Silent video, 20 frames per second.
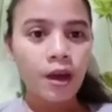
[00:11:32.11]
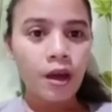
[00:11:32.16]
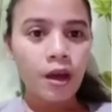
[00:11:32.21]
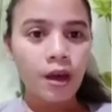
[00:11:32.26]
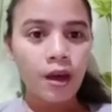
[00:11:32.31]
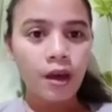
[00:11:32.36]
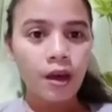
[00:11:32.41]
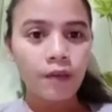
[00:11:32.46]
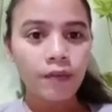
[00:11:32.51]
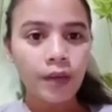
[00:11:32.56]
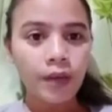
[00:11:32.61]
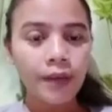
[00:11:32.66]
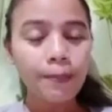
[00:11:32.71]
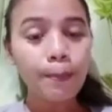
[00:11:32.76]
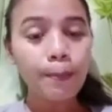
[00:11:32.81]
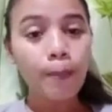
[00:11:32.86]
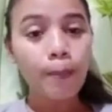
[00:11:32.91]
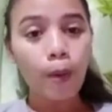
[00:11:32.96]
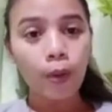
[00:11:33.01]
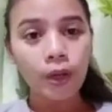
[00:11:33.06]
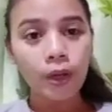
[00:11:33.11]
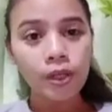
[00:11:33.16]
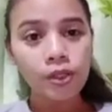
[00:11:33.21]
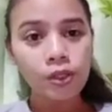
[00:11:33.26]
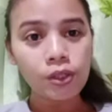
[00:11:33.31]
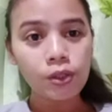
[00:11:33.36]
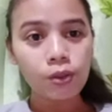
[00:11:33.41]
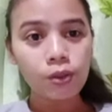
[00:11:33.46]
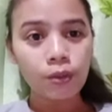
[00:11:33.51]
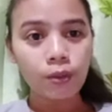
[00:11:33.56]
have a point,
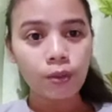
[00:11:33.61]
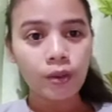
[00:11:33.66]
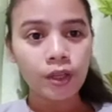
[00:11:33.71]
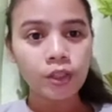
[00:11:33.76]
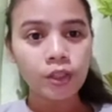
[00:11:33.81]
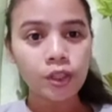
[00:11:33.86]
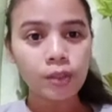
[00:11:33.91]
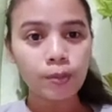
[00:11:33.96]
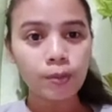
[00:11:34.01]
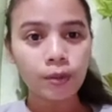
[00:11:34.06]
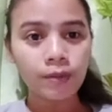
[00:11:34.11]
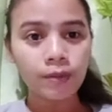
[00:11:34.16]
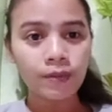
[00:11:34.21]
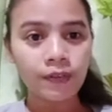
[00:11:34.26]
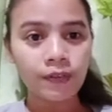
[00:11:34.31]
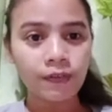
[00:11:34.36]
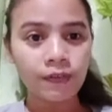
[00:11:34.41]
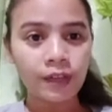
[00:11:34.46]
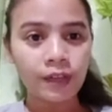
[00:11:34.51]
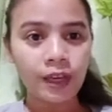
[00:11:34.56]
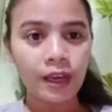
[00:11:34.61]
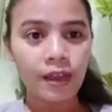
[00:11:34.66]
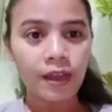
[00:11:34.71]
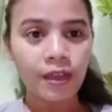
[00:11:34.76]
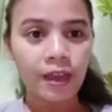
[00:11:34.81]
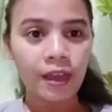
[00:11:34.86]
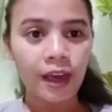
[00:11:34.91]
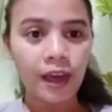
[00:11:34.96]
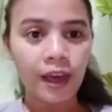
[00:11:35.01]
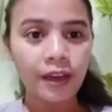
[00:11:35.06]
so I just put 50, and
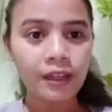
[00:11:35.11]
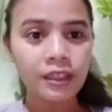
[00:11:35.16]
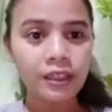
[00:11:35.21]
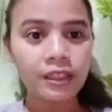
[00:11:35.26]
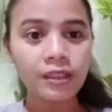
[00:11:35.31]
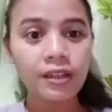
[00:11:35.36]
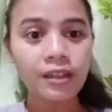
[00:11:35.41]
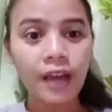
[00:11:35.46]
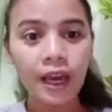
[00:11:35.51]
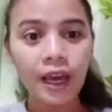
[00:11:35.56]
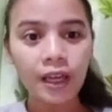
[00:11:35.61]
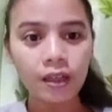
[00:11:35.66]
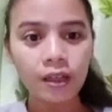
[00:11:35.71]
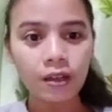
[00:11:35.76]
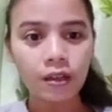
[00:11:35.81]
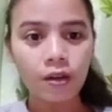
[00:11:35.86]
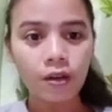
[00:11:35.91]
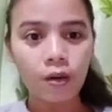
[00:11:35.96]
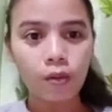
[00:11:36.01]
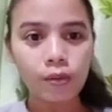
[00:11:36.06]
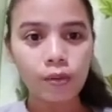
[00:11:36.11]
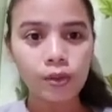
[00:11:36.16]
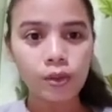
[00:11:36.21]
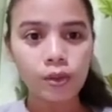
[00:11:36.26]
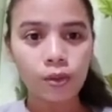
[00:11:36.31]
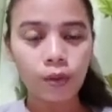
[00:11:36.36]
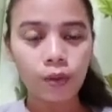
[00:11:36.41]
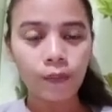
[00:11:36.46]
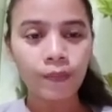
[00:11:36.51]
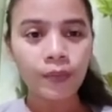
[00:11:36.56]
then the date
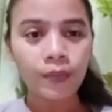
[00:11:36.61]
also.